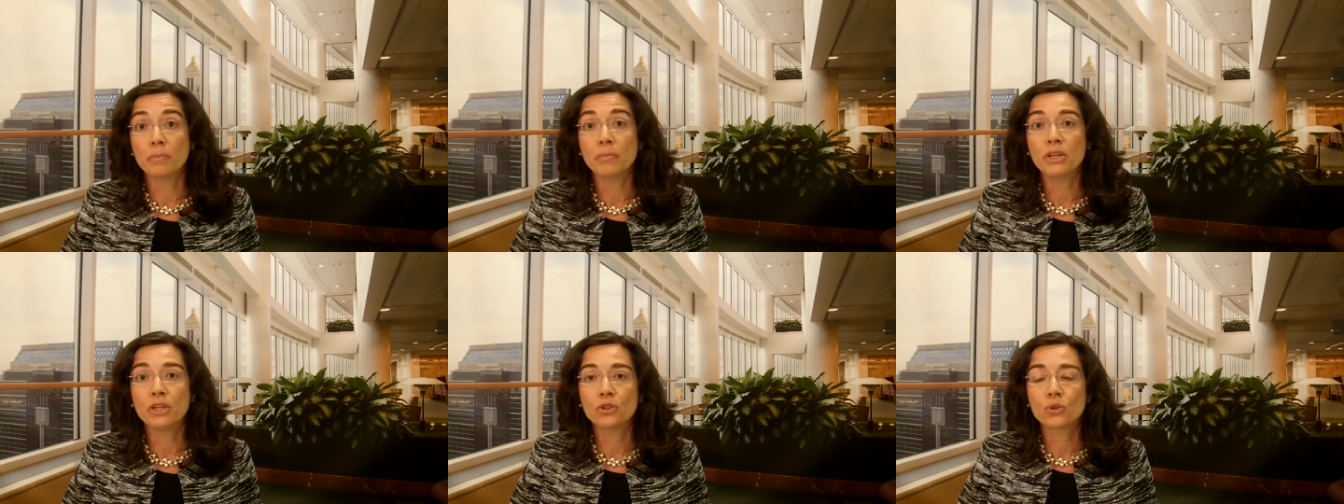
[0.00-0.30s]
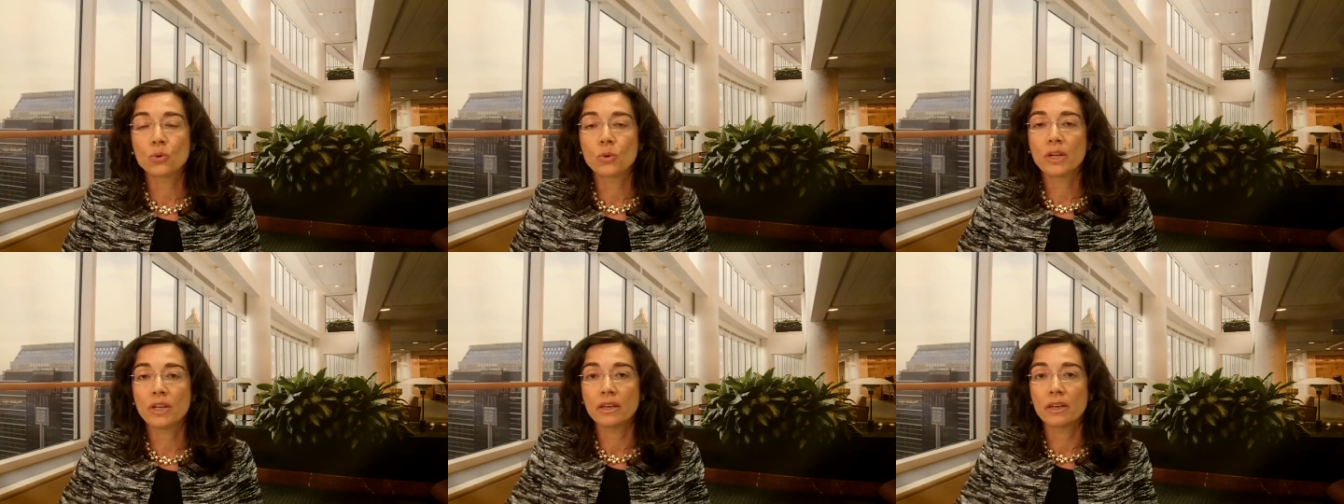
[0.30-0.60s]

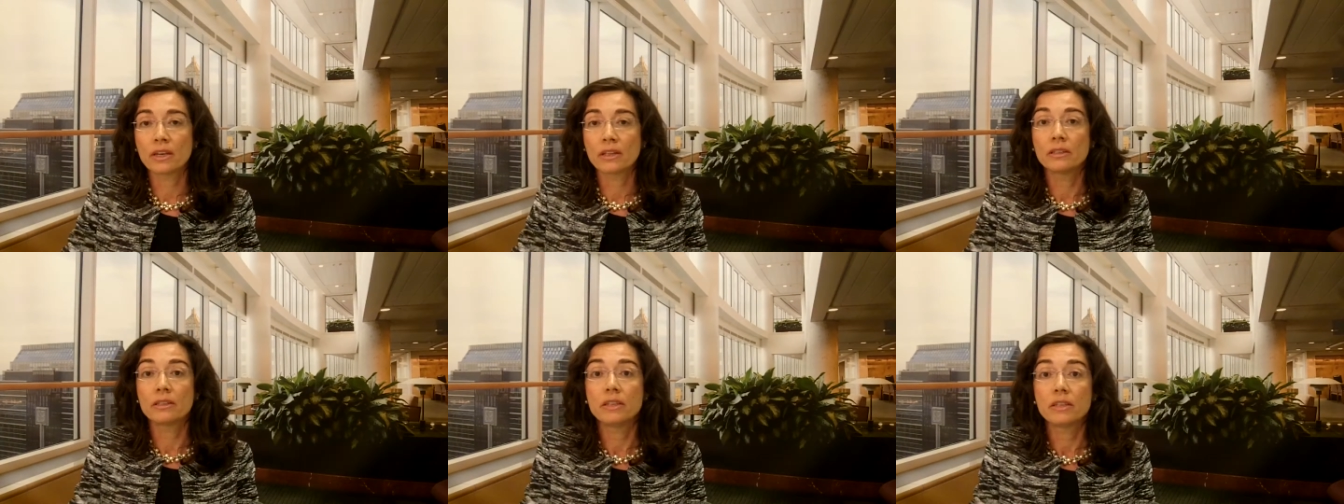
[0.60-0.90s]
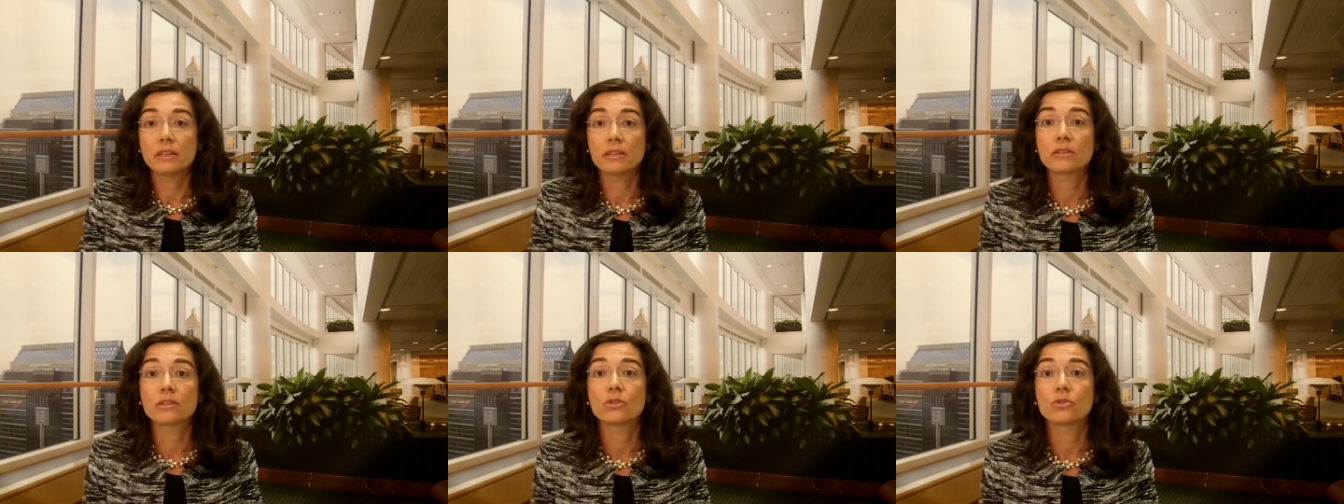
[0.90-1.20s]
between
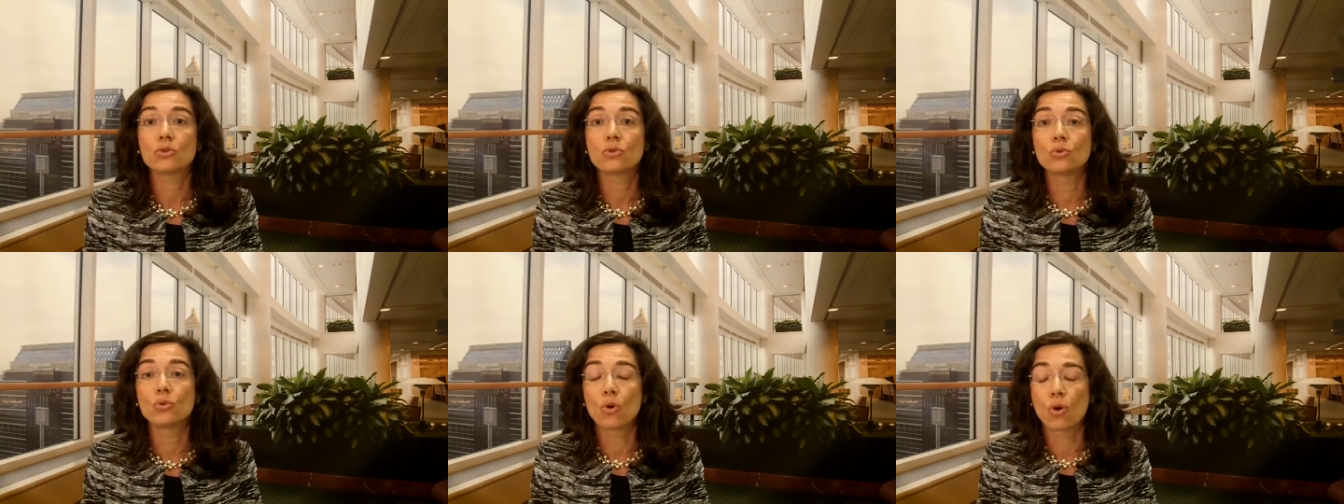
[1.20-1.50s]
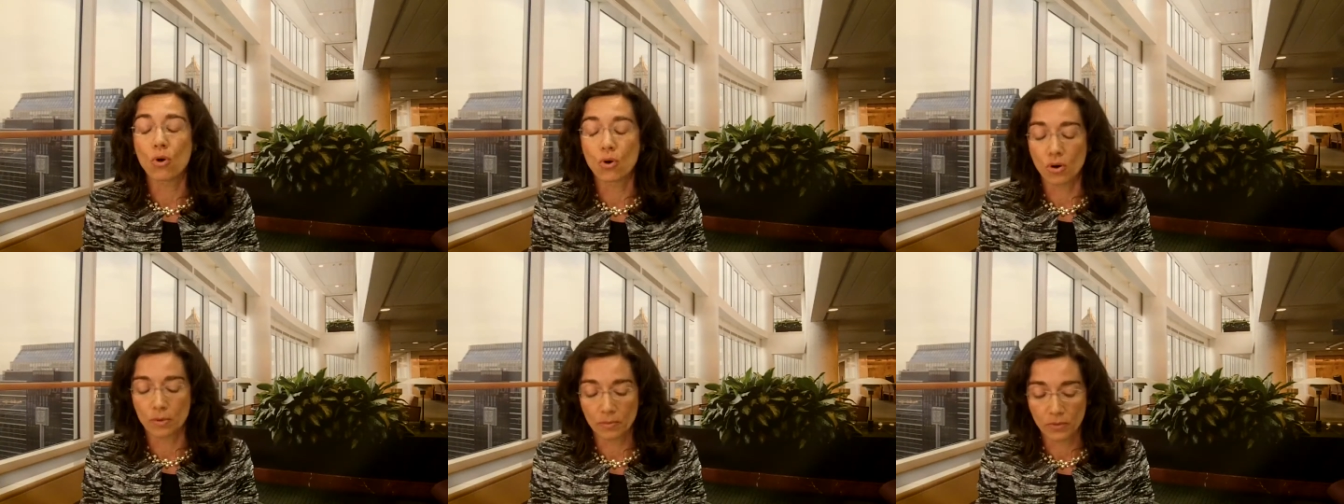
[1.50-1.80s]
these two
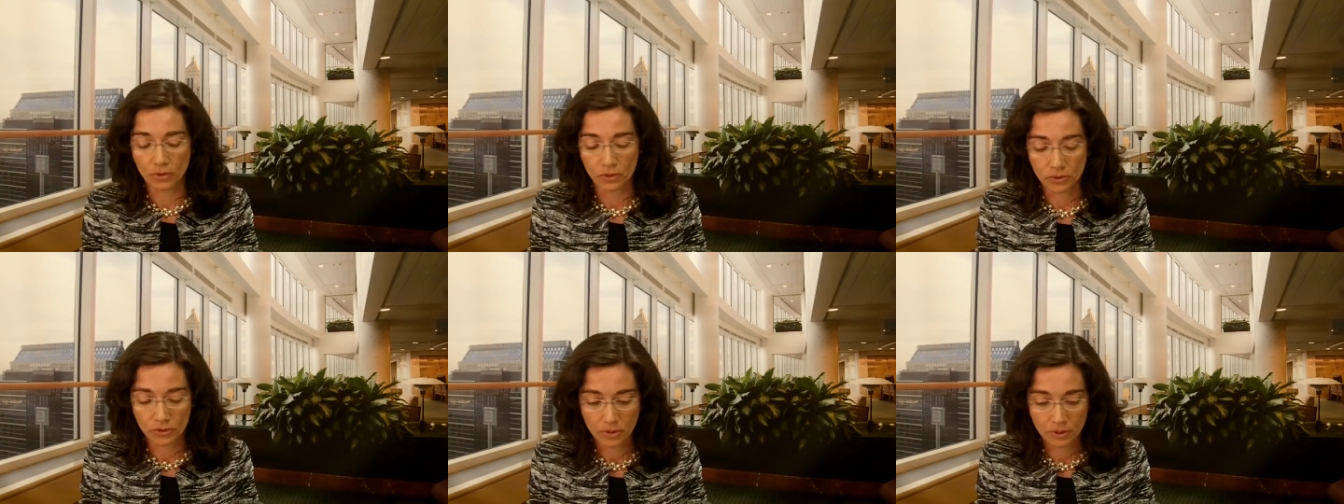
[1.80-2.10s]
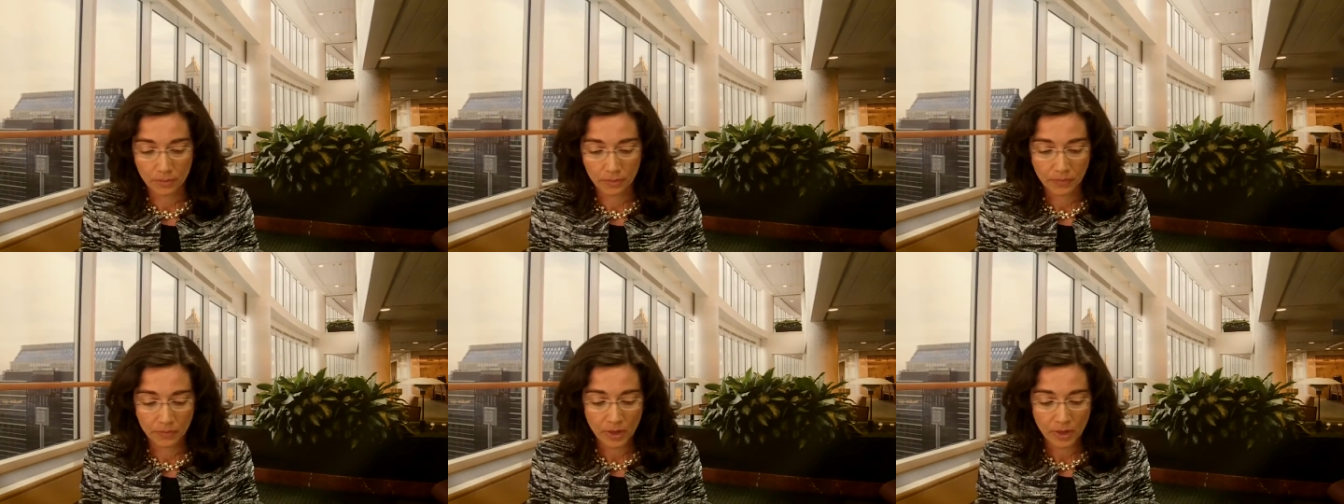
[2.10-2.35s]
hormones.